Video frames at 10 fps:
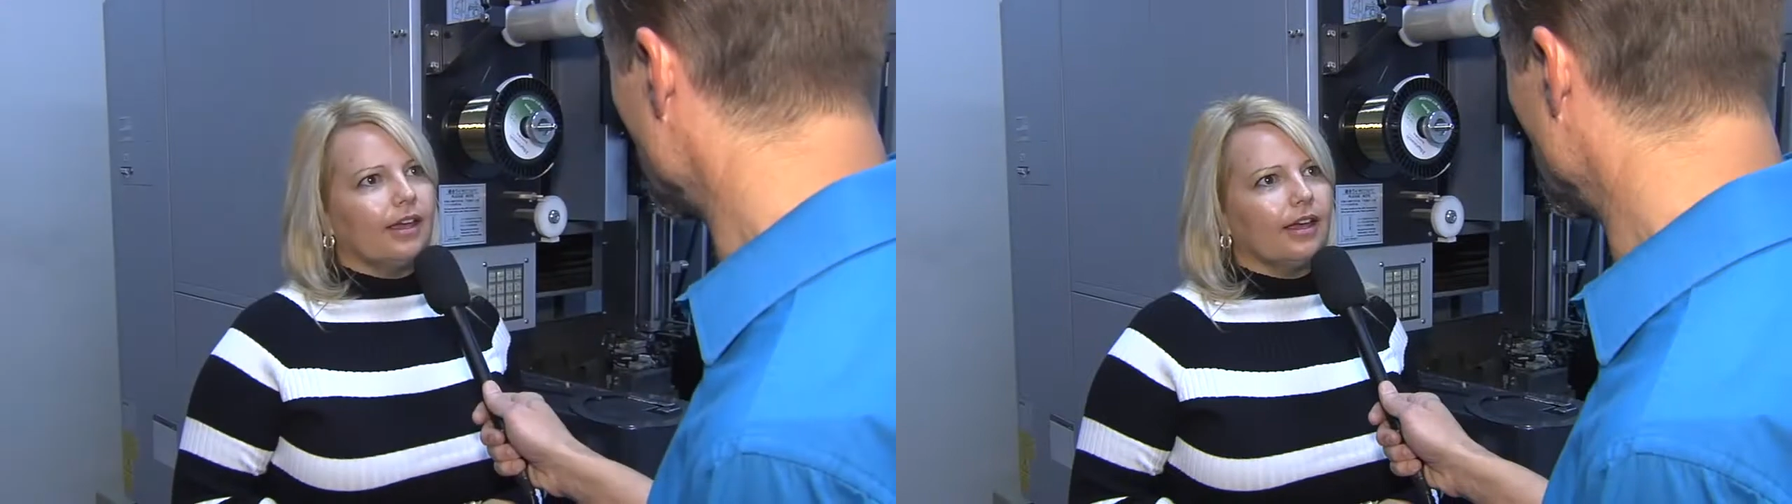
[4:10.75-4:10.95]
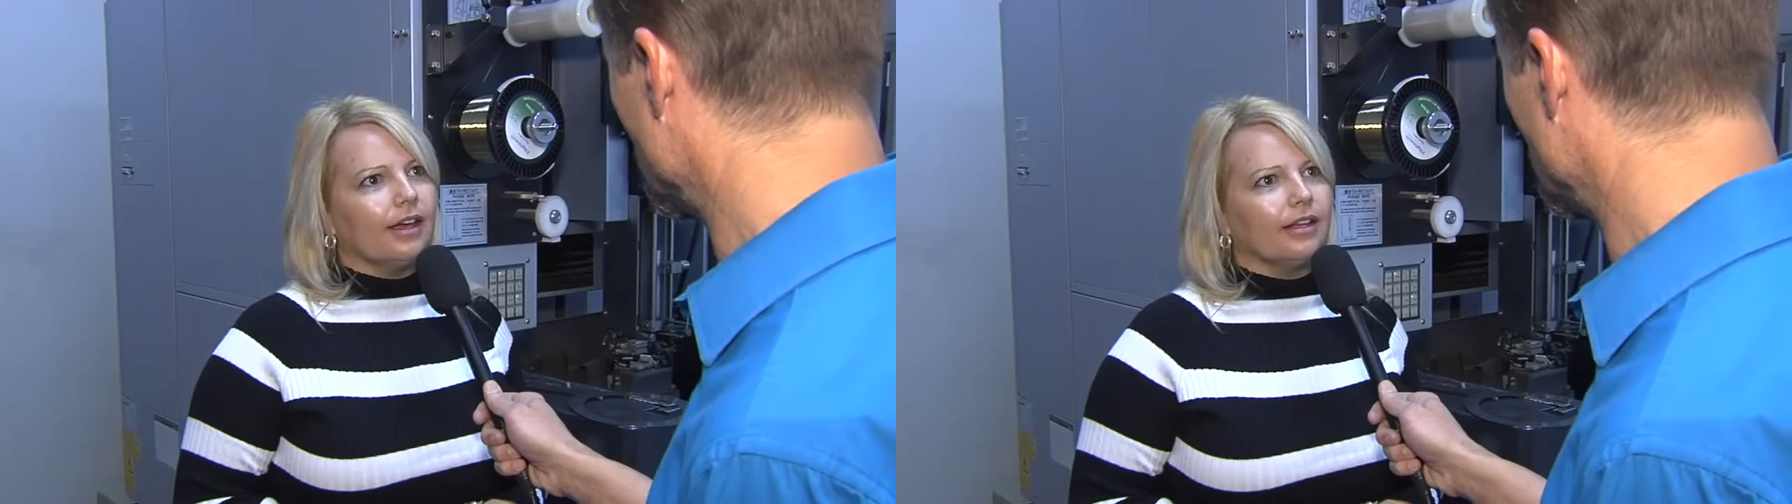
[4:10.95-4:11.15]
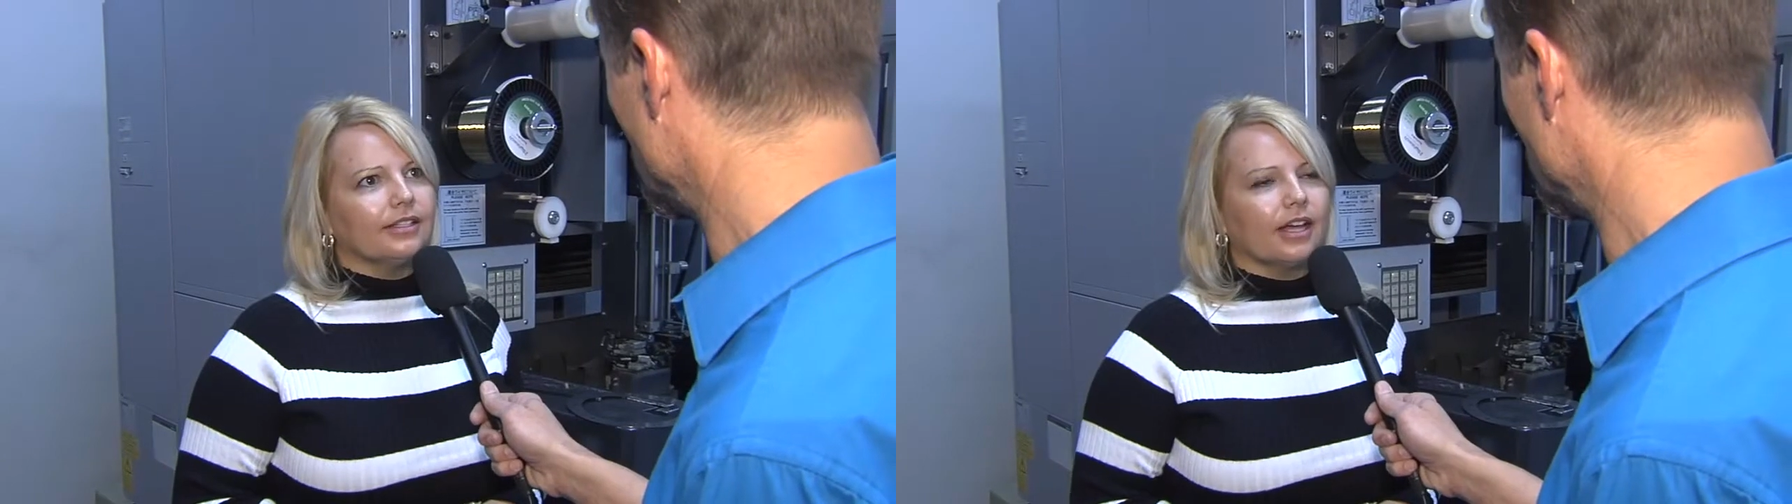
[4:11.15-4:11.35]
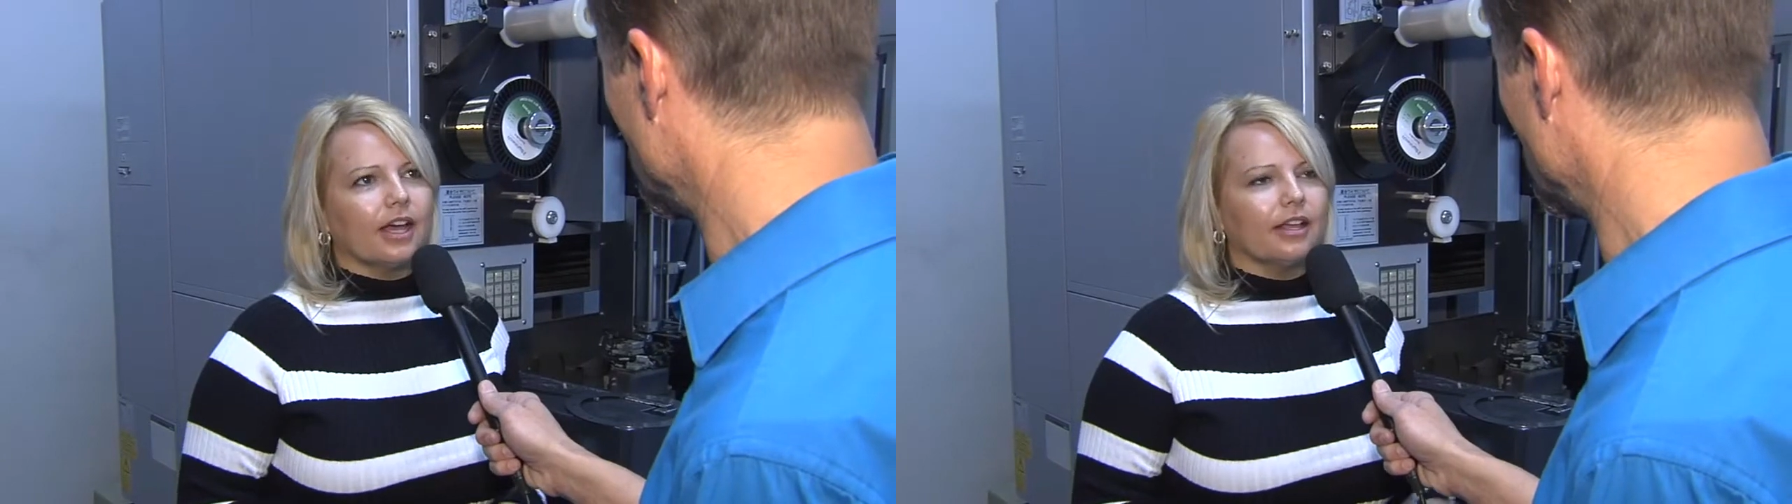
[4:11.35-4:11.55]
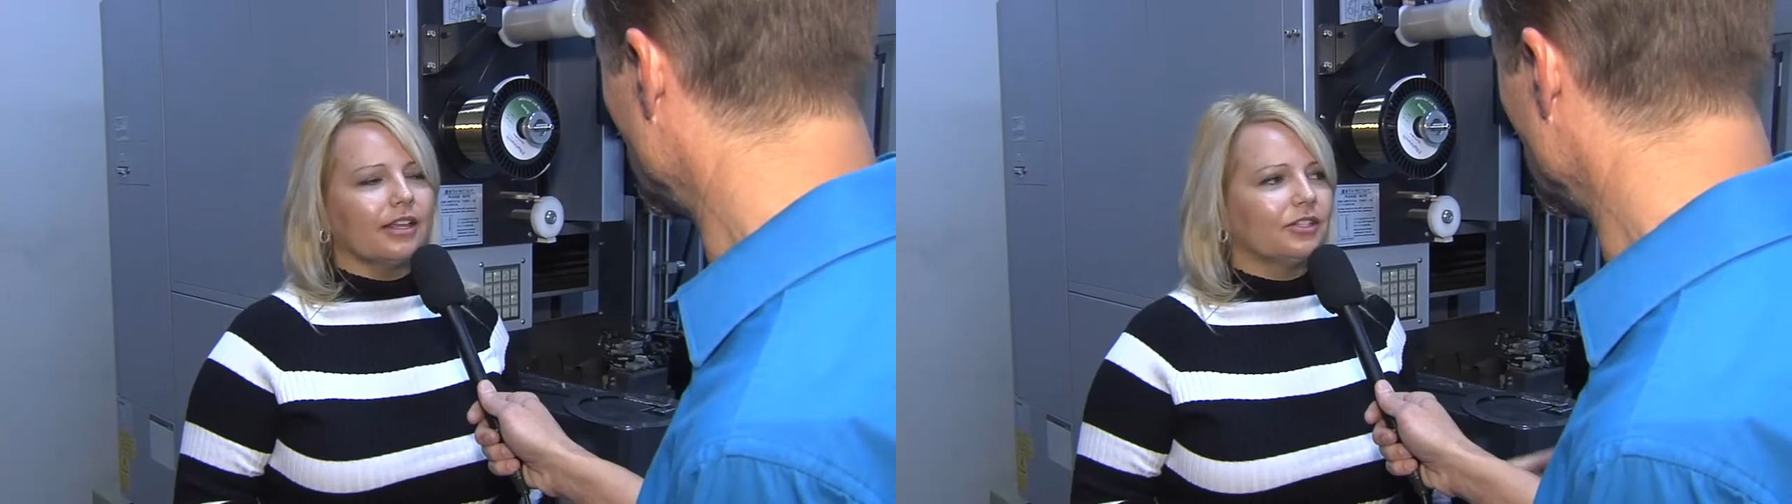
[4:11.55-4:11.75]
And
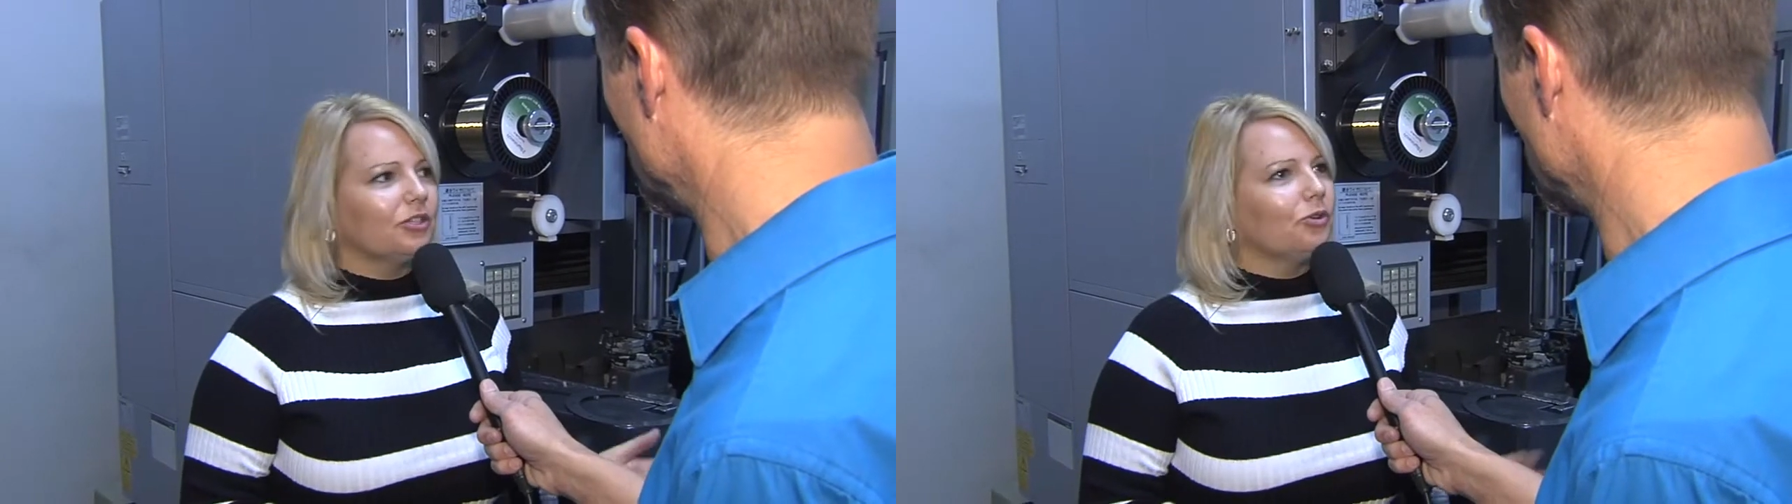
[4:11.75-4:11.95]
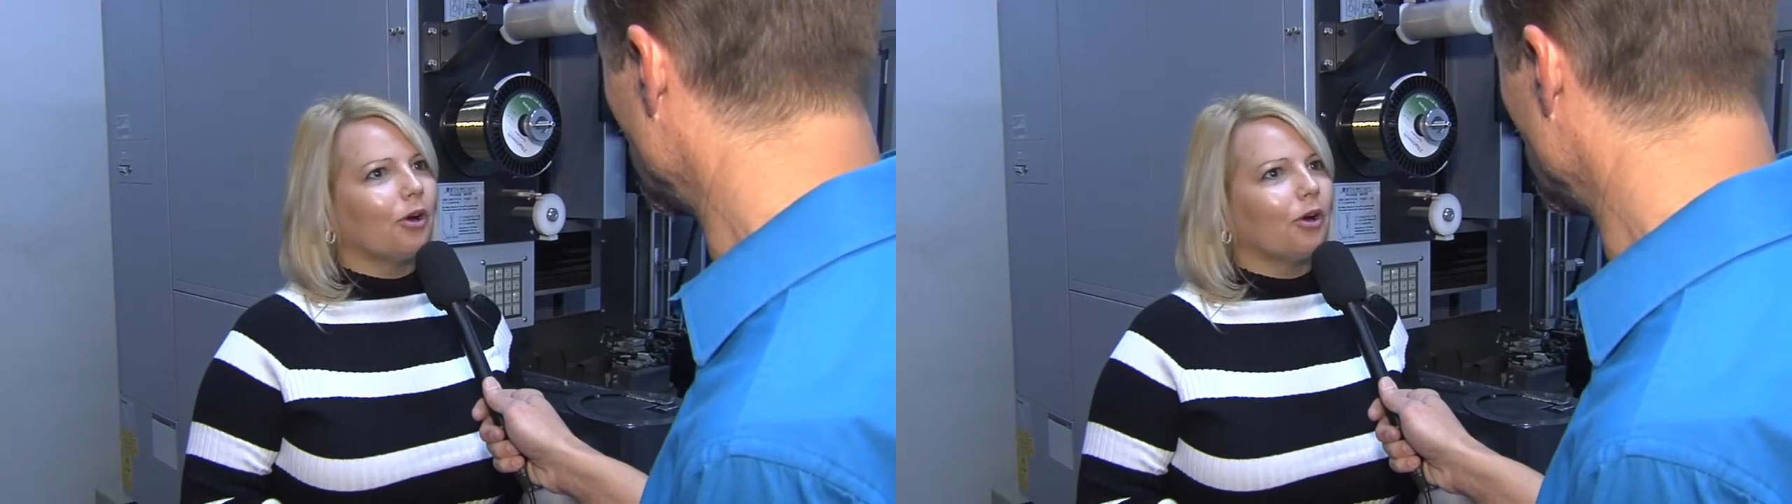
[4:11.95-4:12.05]
it's